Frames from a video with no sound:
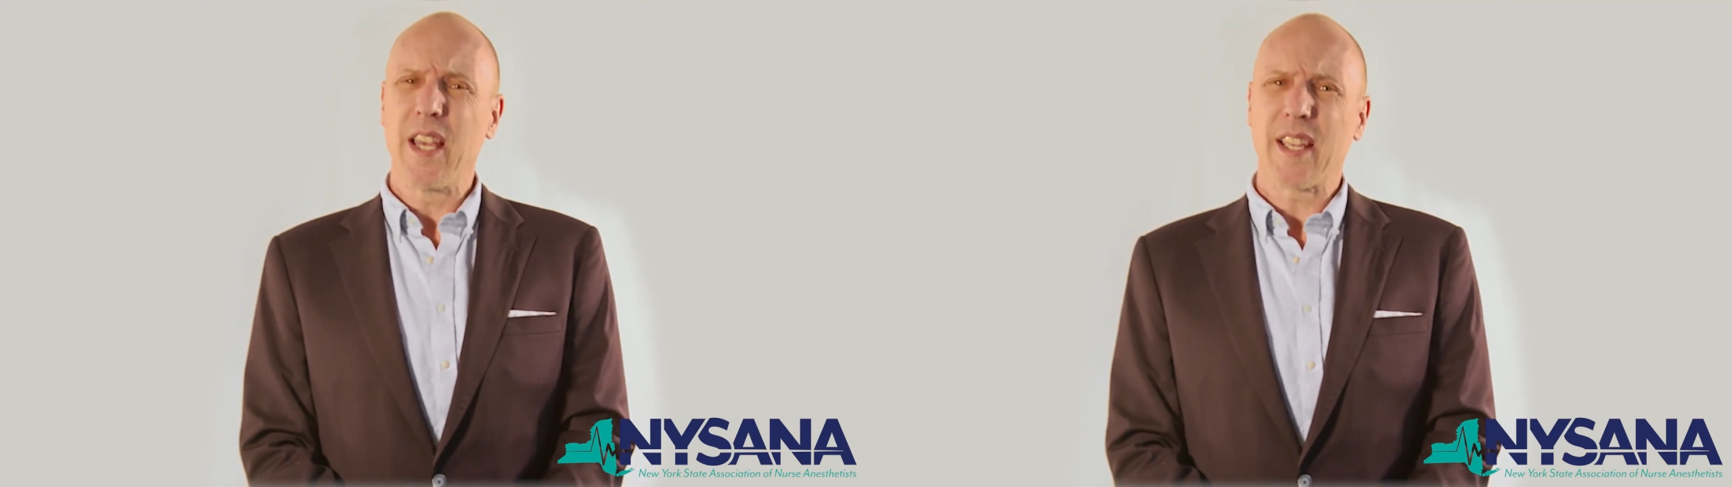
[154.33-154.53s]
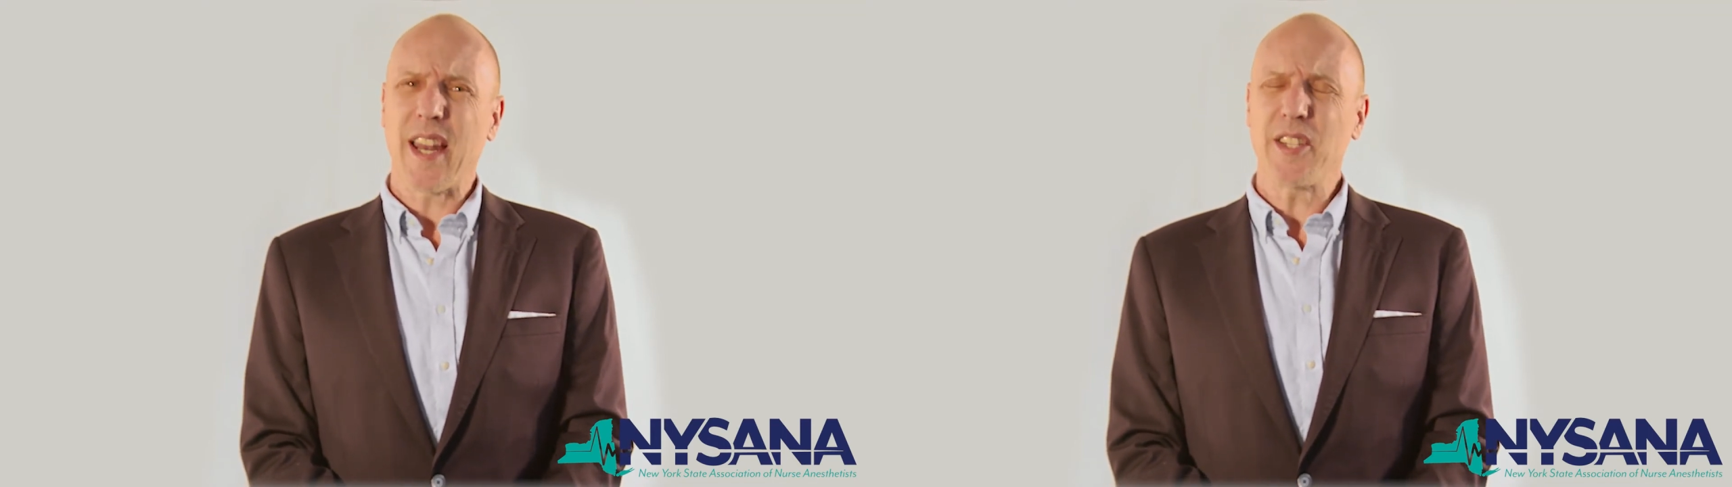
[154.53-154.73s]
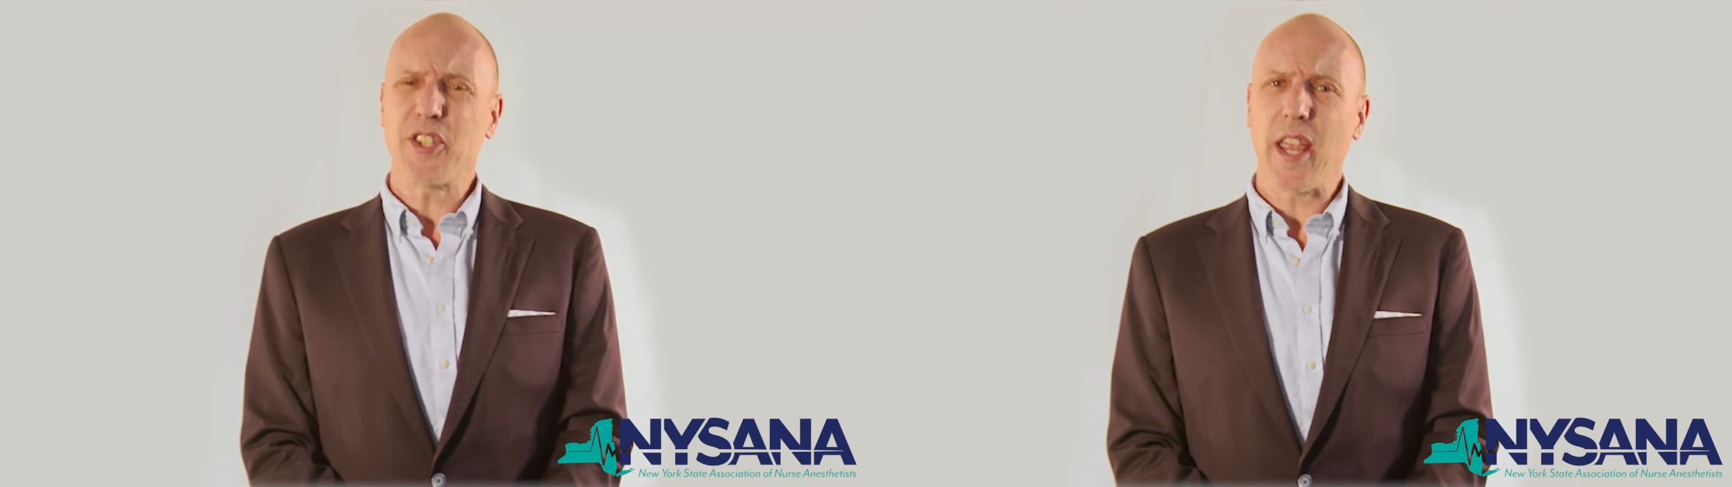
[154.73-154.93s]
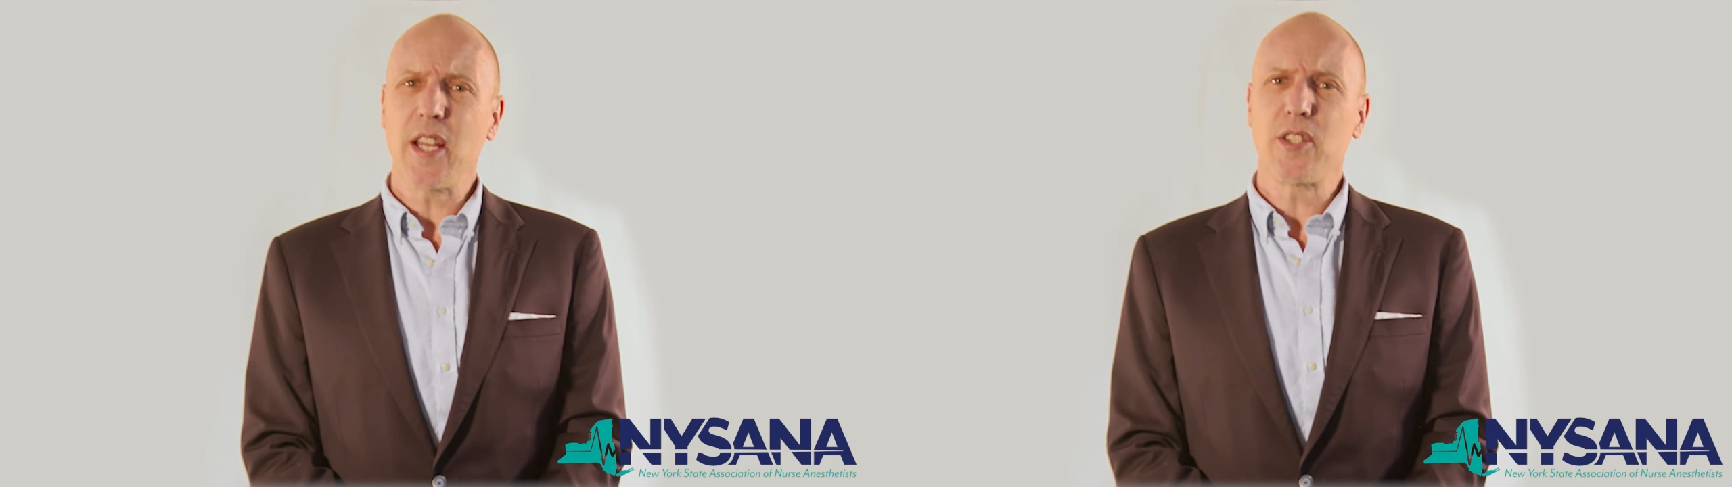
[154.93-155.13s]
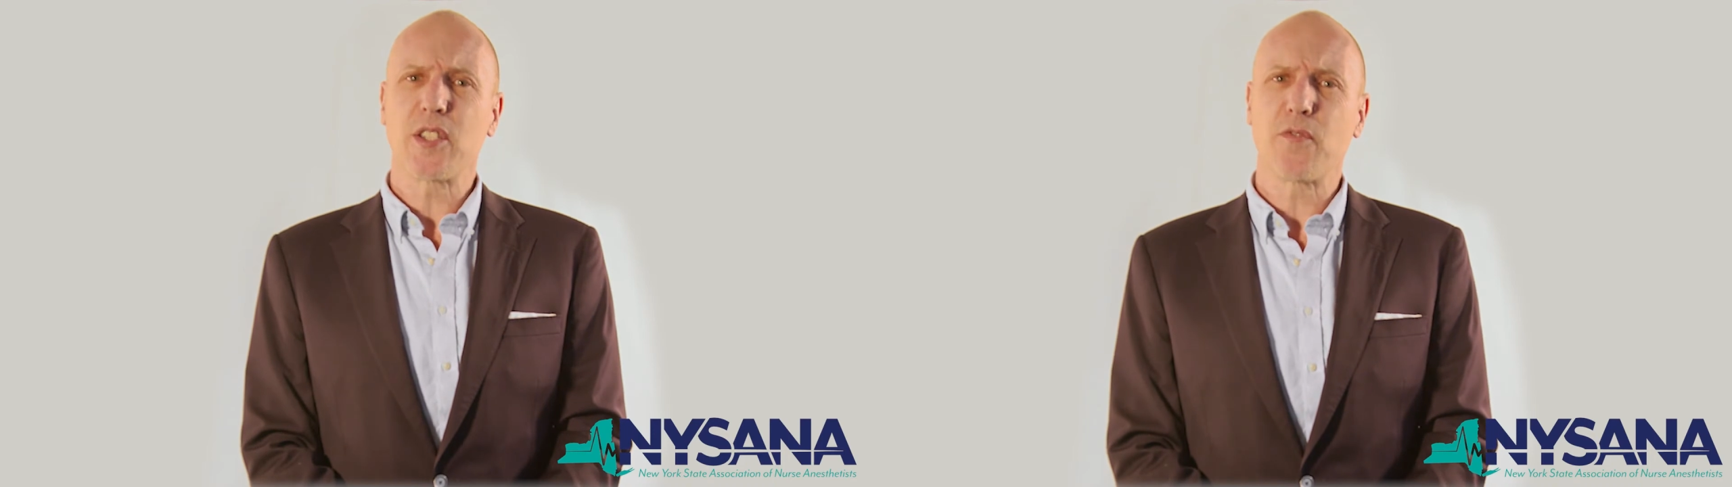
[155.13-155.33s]
Kind of
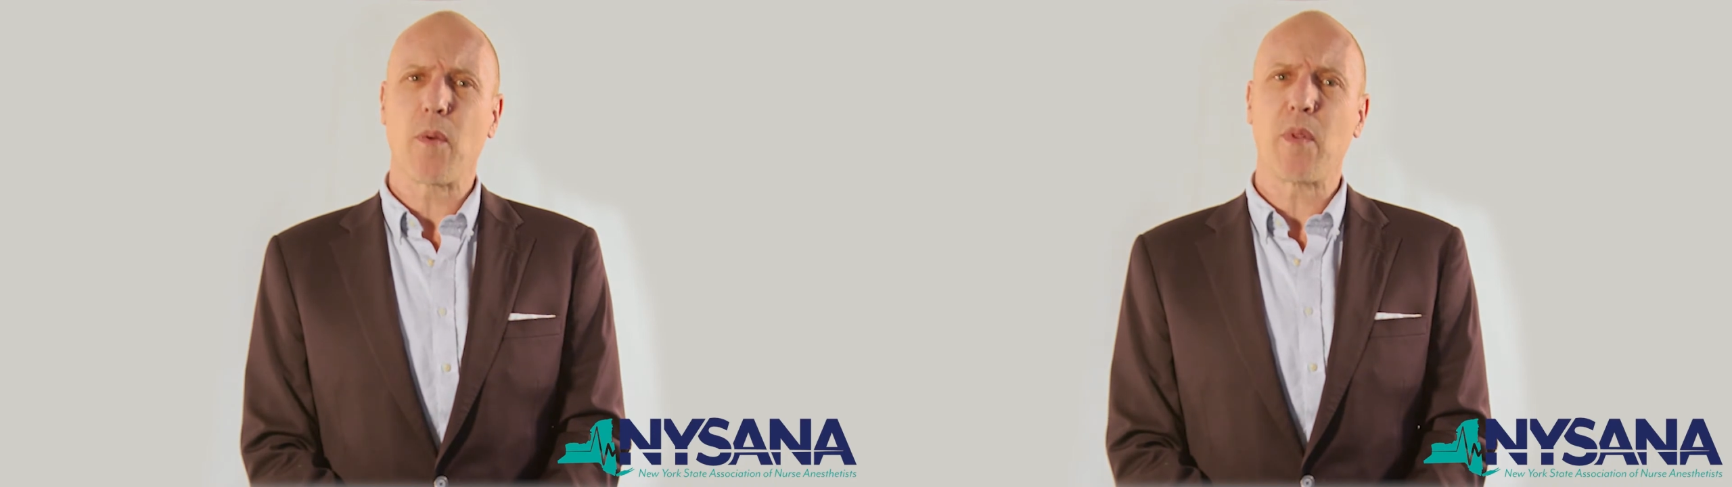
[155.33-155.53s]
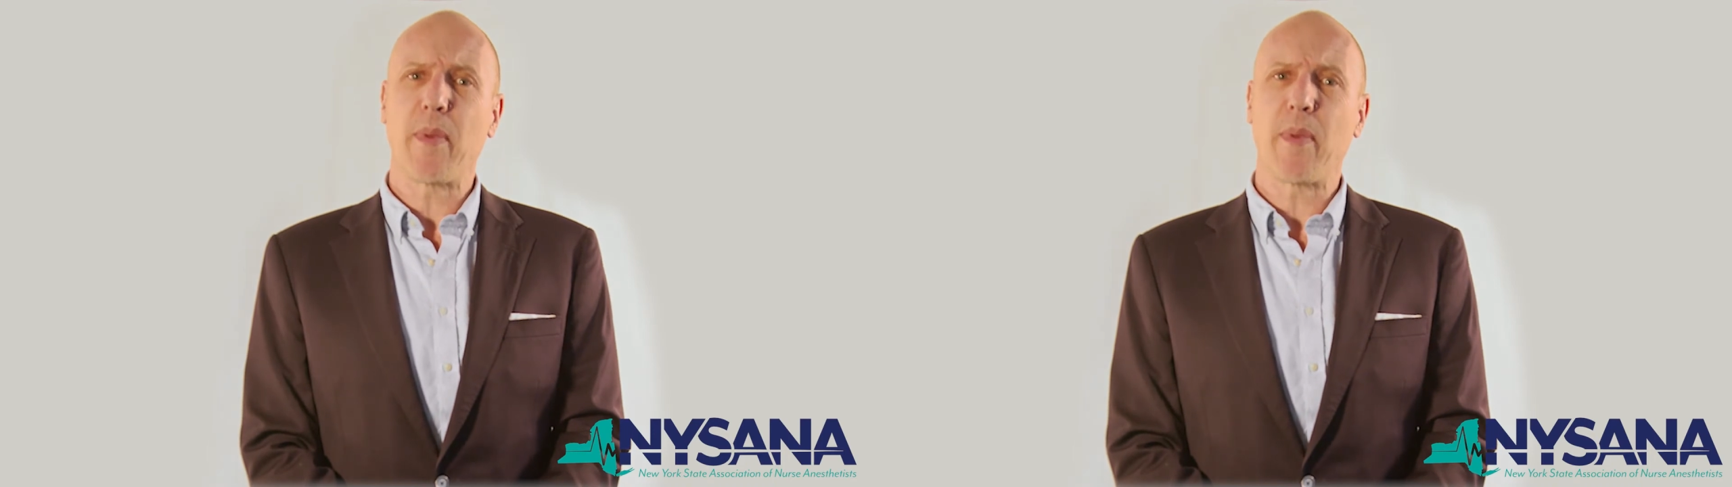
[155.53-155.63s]
changes from the